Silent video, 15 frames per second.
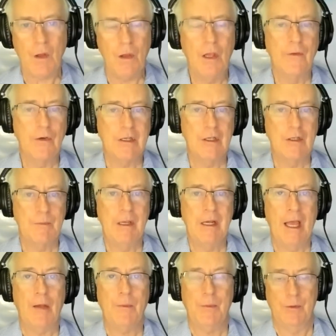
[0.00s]
obviously there's
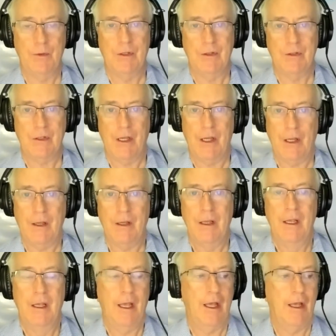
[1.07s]
been output this year,
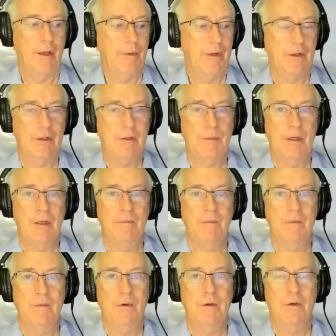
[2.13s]
uh, but it's been
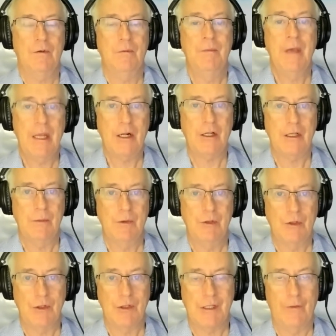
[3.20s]
dramatically
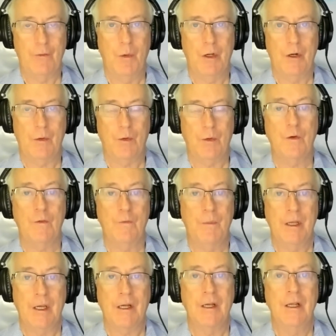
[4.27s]
reduced over what it could have
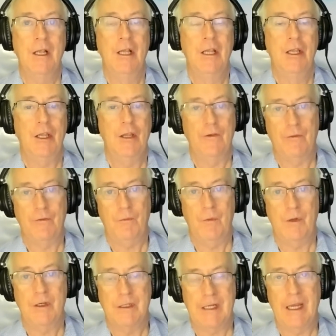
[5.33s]
been if
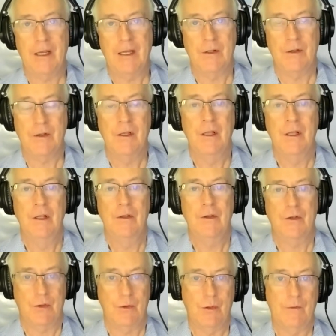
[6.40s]
we'd taken
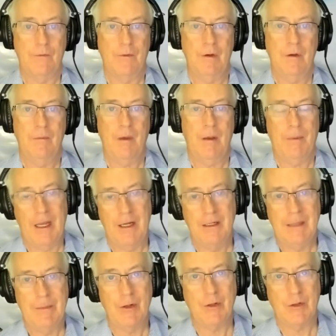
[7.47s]
the sort of
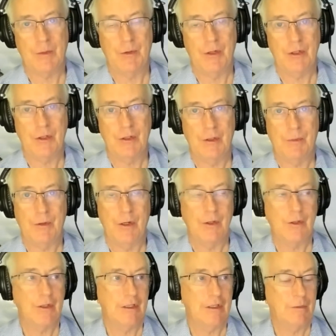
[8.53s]
pandemic suppression
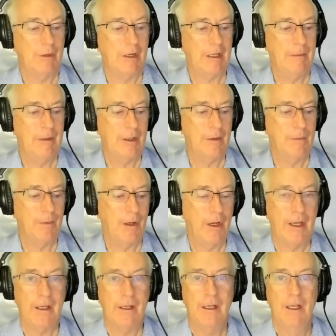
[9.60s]
approach that's recommended
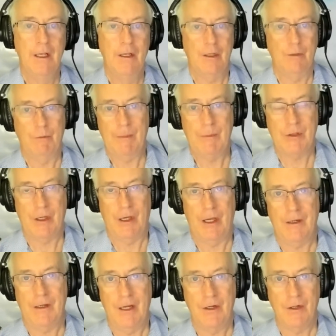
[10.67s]
by the
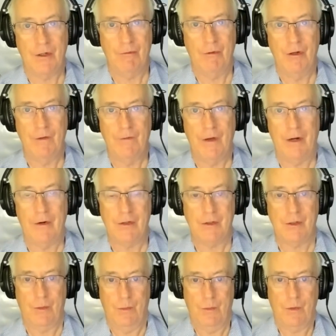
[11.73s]
website end coronavirus
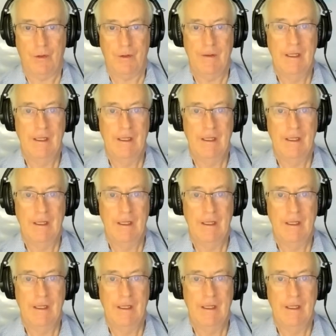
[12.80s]
dot org.